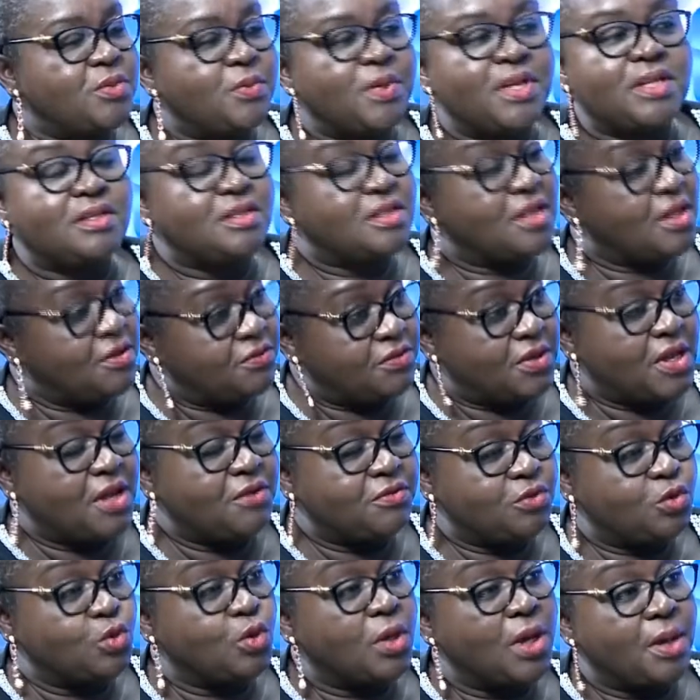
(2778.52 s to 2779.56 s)
treatments
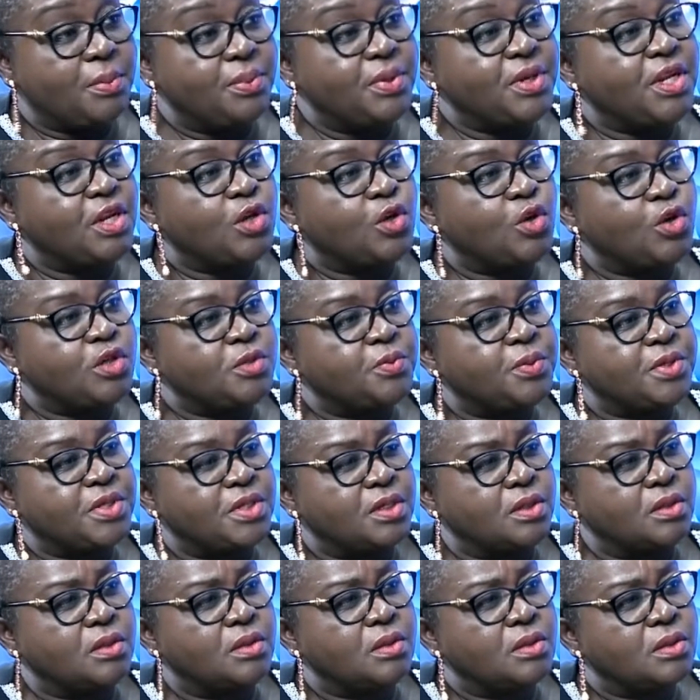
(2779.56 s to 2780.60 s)
have to happen in
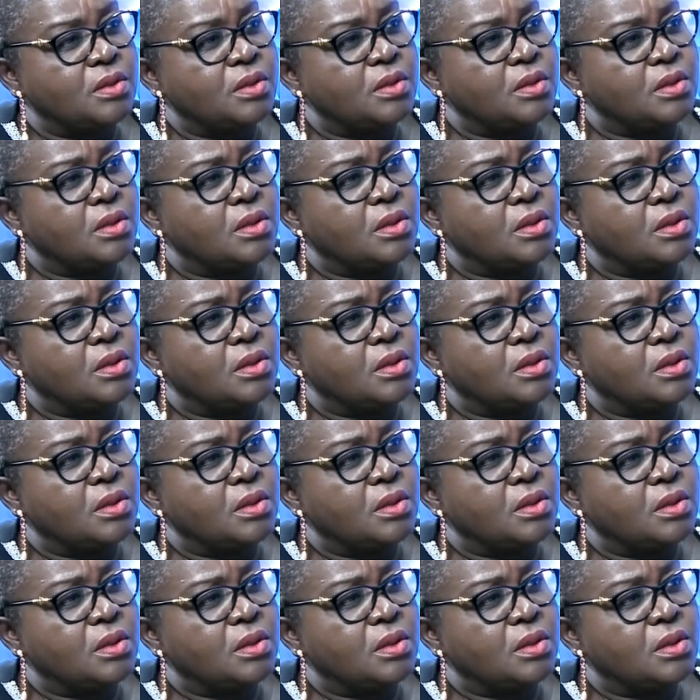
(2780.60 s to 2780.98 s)
hospital?